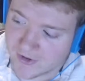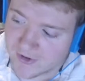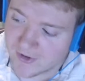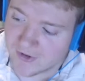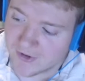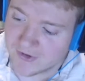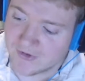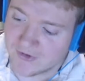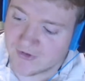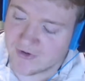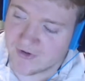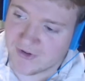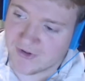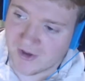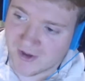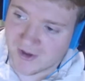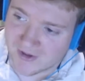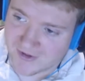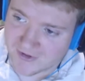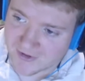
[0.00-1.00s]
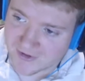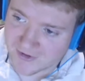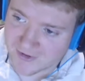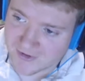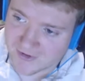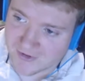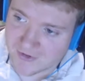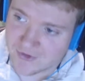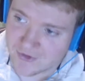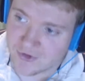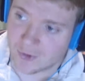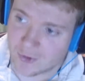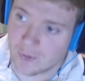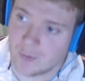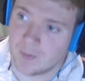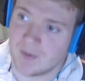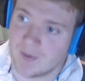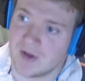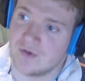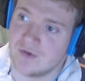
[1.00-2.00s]
I said,
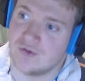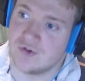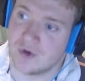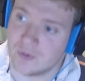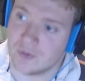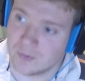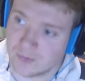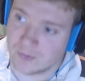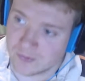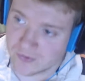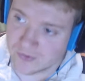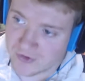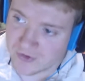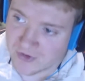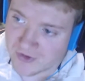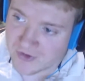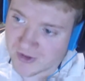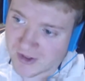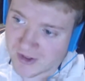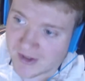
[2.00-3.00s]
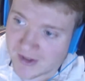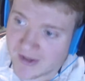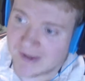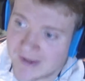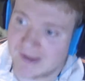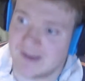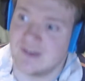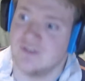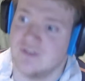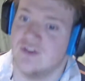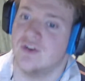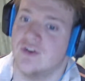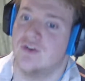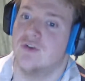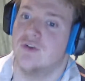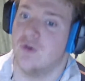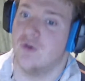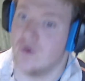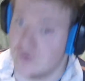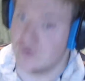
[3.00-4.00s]
Toby Jones is a
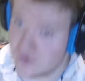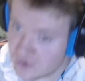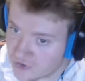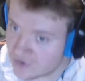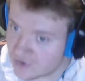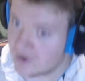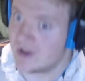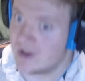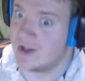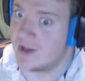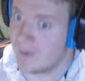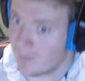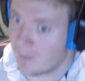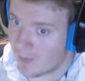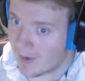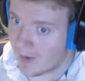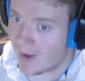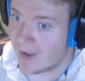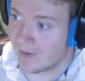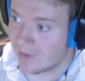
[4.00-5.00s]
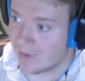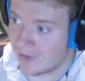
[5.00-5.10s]
good psychopath.